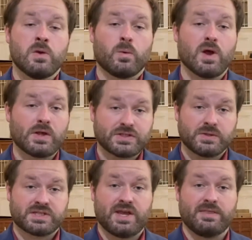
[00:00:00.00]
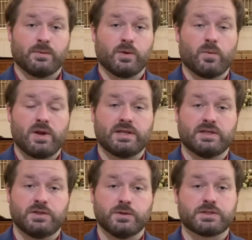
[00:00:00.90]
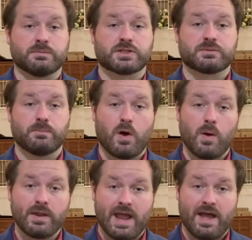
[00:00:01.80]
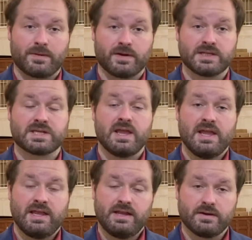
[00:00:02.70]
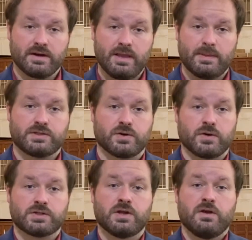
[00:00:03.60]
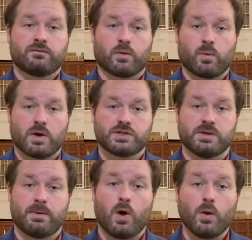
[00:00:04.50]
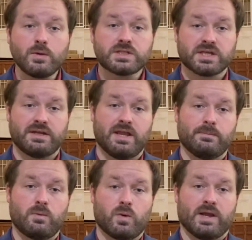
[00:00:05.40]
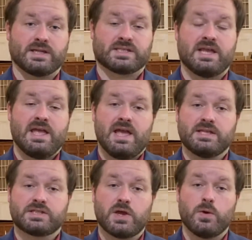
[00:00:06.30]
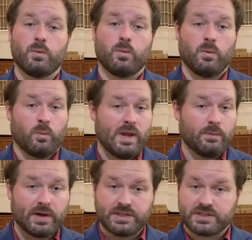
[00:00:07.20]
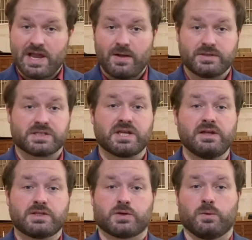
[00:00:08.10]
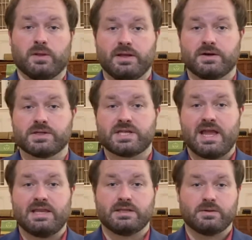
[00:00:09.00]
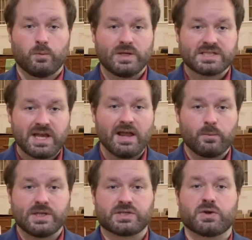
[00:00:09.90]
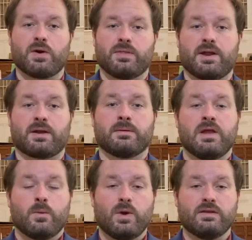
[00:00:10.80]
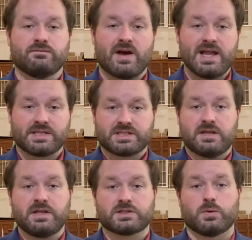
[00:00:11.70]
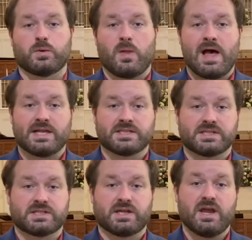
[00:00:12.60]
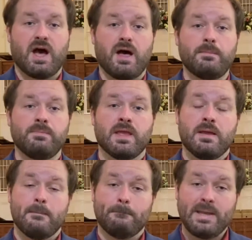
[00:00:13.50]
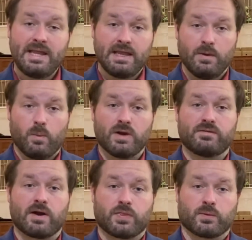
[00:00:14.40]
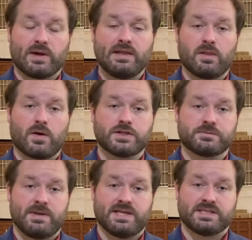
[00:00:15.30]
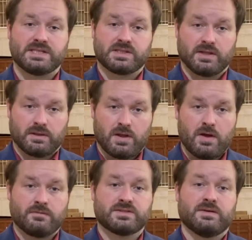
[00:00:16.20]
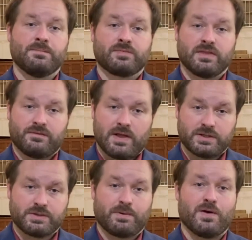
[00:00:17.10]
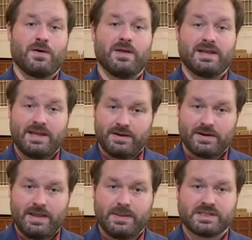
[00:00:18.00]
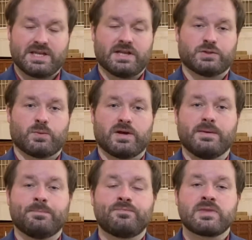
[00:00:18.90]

We also said that we wanted to do some small gatherings here at the church for worship on Sunday mornings. And so we reached out to Sunday school leaders and we decided we'd start there. We'd invite Sunday school classes to come meet in one of our three large spaces, the loft, the fellowship hall, and here in the sanctuary.